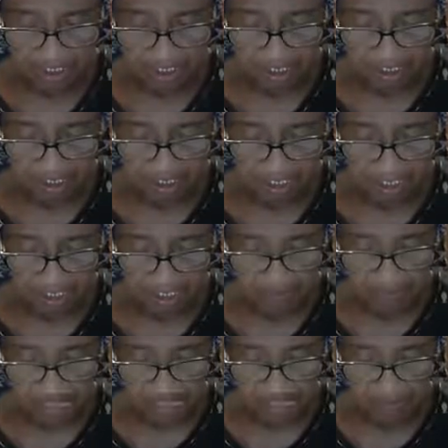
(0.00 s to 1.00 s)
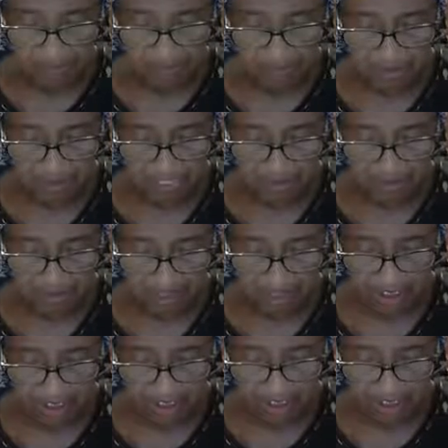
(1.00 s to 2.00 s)
ye may do them
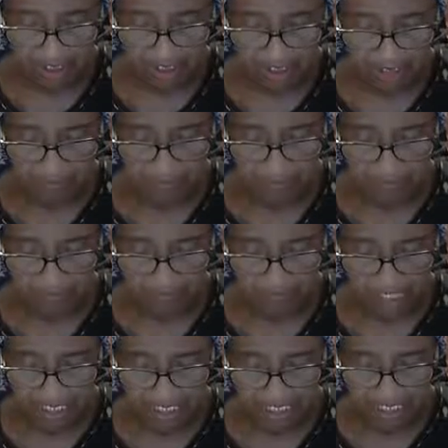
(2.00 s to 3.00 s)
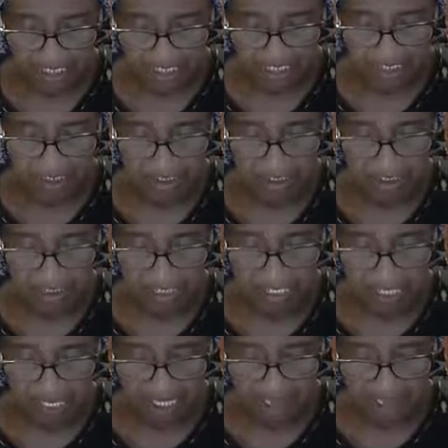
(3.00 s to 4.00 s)
good. But me ye
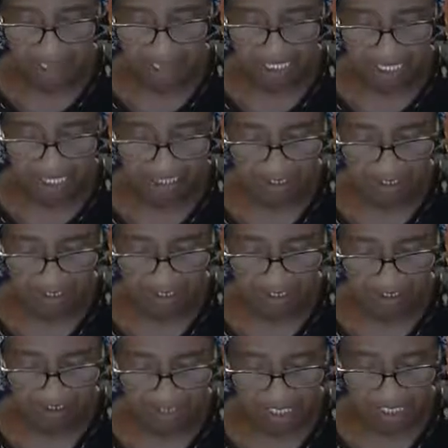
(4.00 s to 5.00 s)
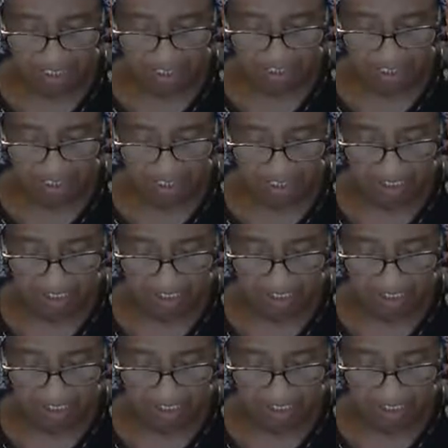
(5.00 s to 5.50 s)
have not always.